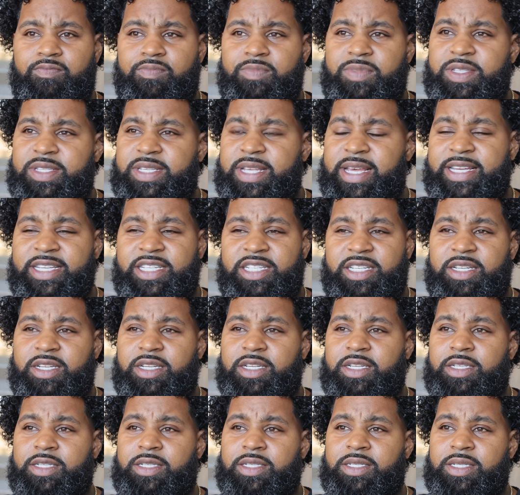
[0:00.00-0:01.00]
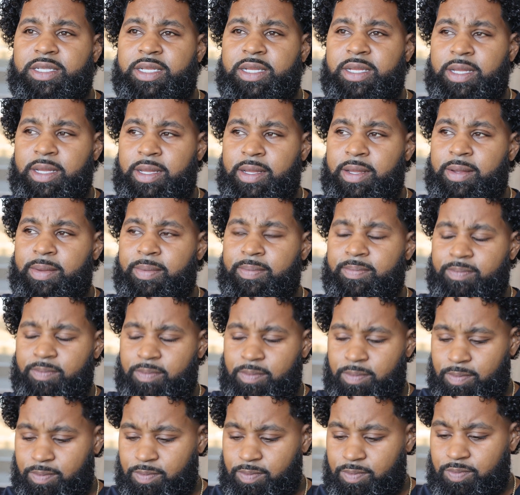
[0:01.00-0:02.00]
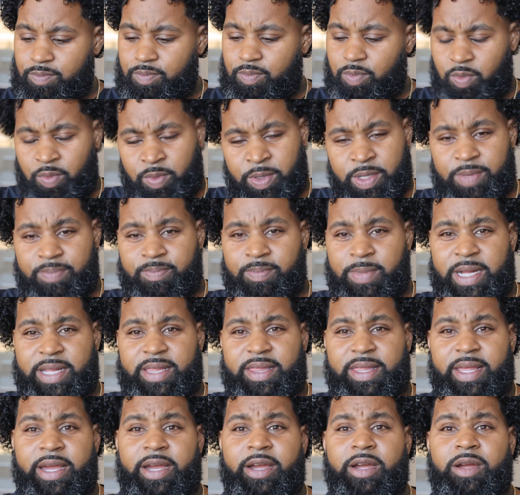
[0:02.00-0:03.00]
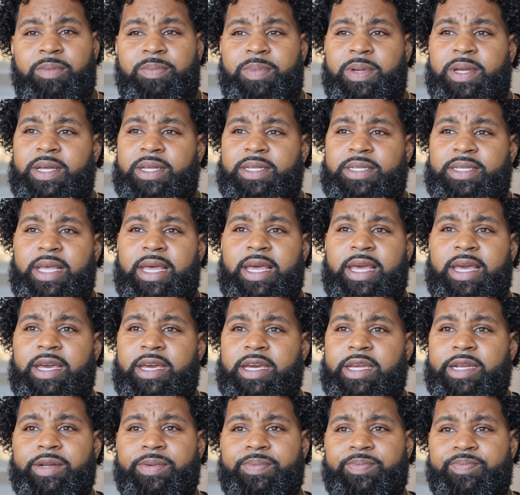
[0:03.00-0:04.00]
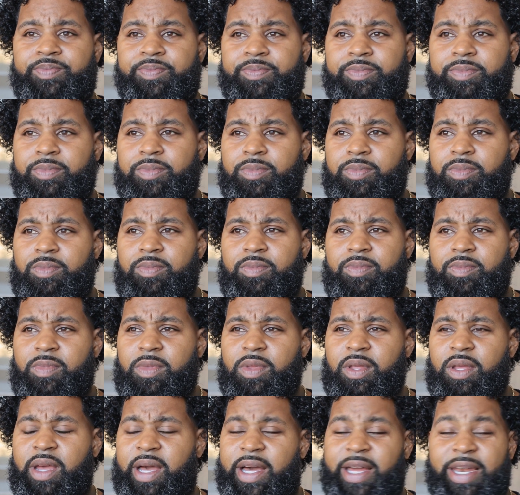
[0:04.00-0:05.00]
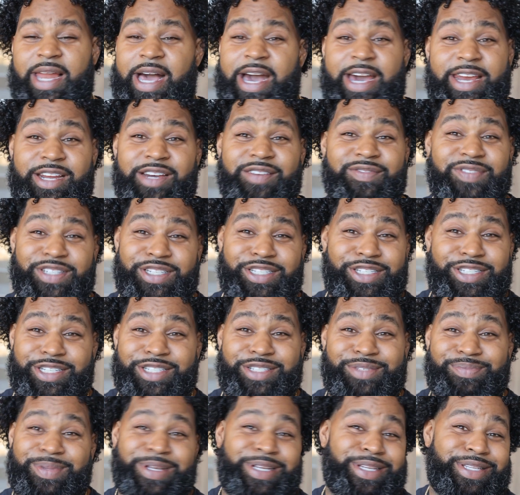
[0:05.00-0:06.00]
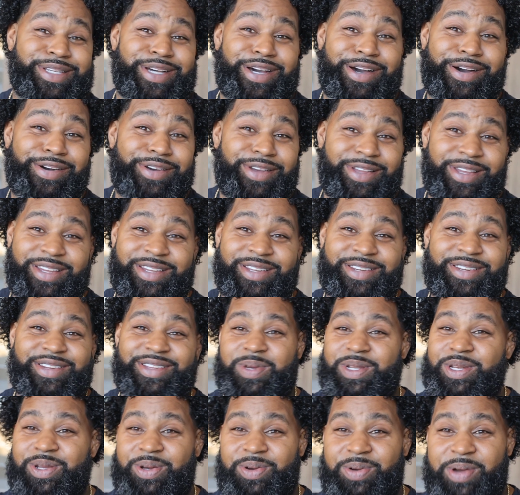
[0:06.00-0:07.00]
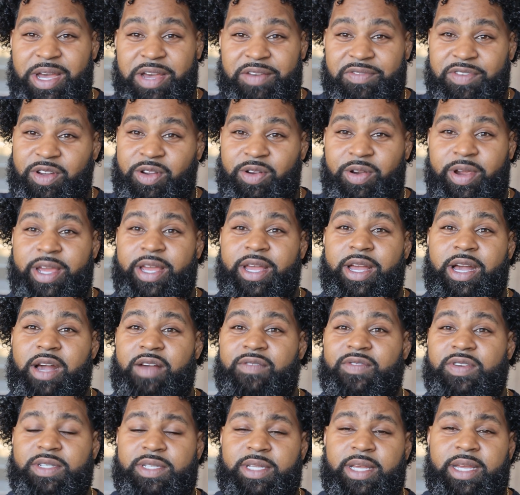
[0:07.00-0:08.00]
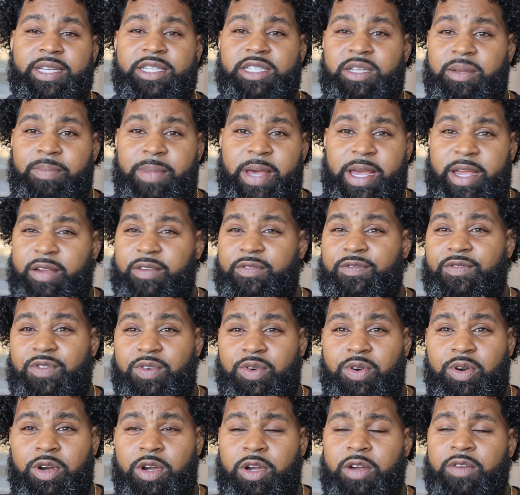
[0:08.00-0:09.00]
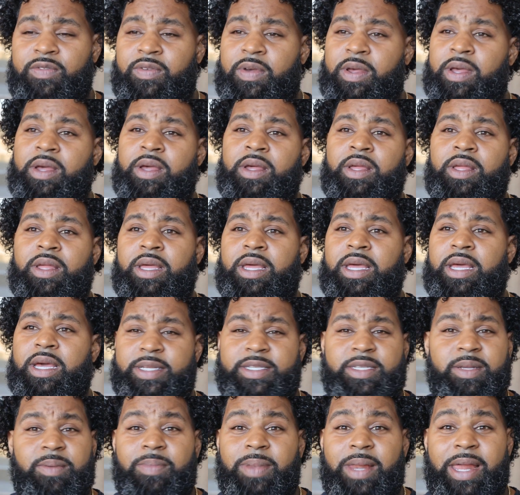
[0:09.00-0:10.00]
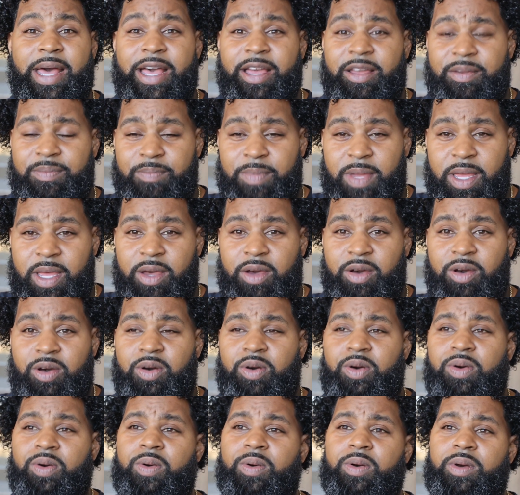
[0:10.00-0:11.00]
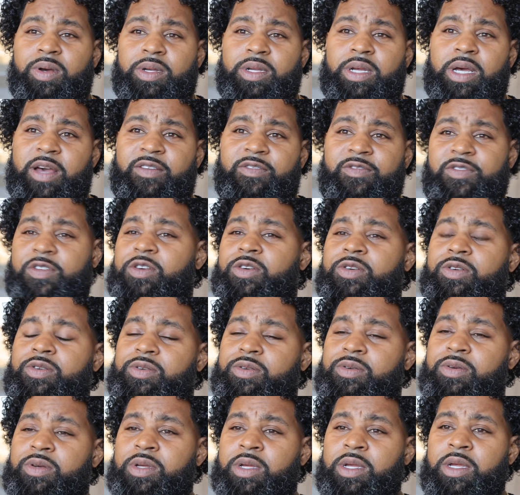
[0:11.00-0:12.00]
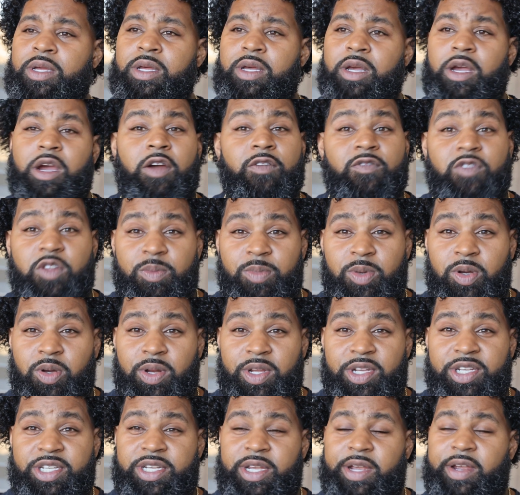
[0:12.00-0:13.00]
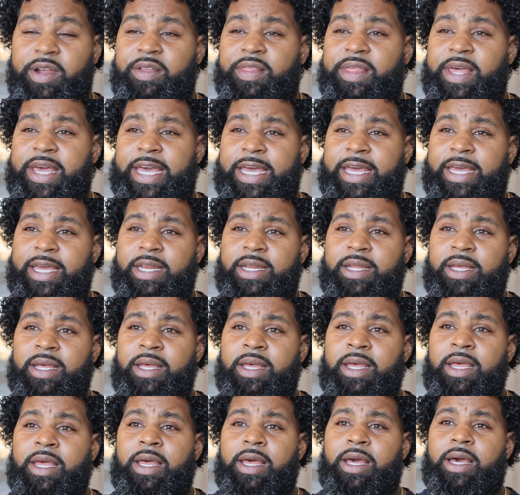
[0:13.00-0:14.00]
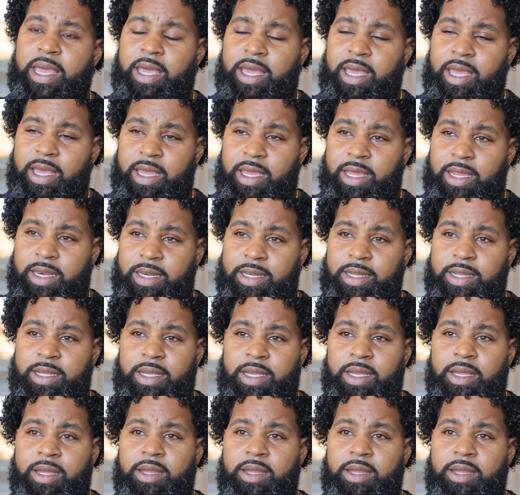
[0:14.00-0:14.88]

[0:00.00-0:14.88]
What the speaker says: sessions with my therapist, and a lot of it is just me talking. We do have a great conversation back and forth. It's a Black male. I feel comfortable to share that. And